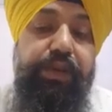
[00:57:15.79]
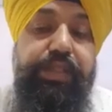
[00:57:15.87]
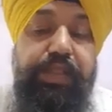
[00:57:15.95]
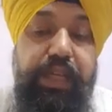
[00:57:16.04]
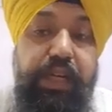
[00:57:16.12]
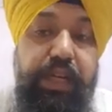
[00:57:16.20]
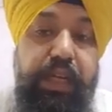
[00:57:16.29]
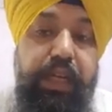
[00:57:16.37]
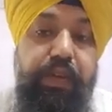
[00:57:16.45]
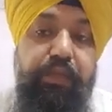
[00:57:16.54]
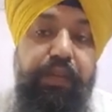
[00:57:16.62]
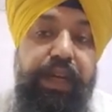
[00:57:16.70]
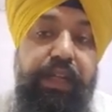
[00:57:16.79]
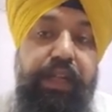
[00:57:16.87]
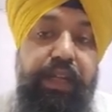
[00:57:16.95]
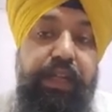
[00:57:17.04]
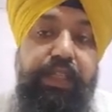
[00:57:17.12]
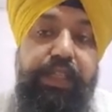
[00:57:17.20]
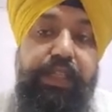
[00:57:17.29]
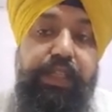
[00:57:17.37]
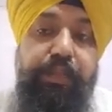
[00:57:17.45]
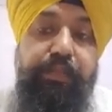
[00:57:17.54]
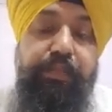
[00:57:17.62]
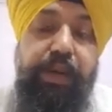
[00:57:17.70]
there when the
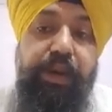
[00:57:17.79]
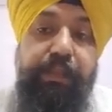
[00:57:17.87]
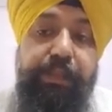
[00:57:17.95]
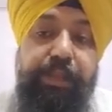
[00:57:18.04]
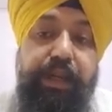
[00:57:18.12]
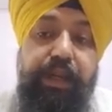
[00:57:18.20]
simple